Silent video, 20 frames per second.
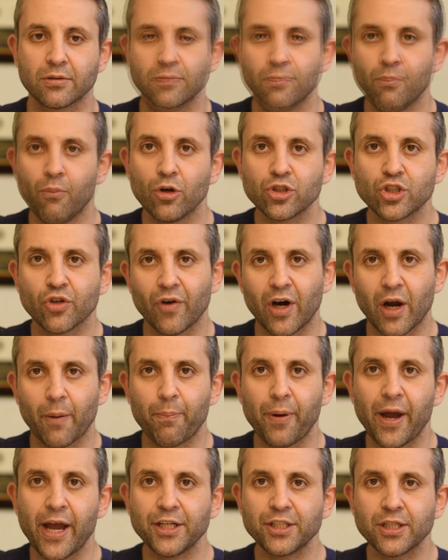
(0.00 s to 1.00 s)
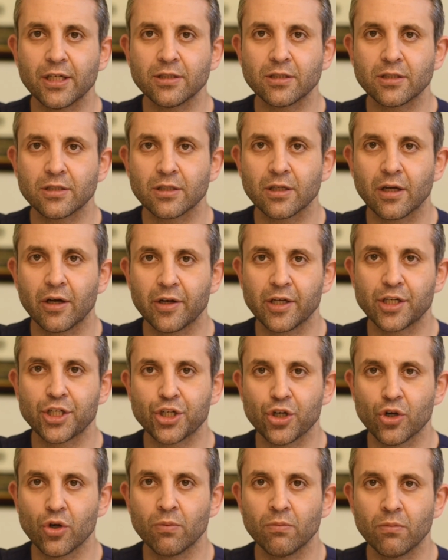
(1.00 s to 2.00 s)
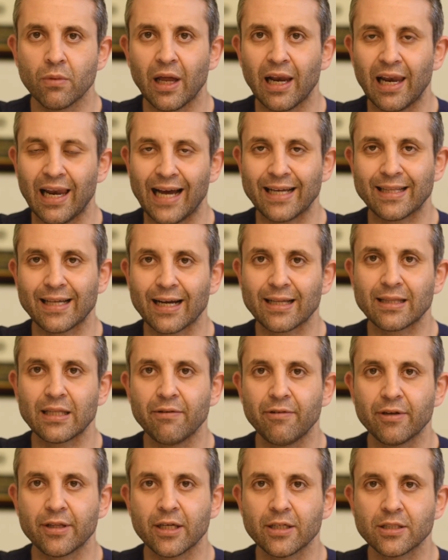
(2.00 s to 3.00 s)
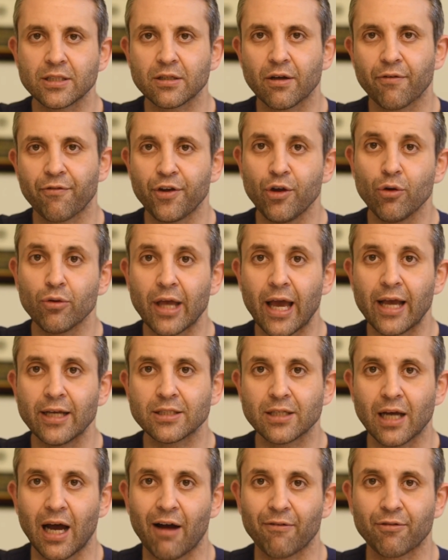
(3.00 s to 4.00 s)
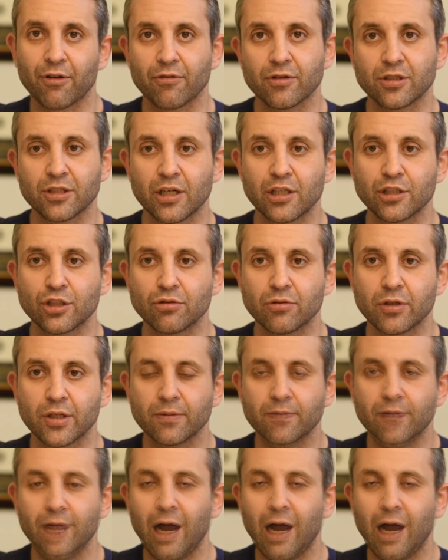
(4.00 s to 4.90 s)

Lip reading: Most of our patients resume light activities few days after the surgery.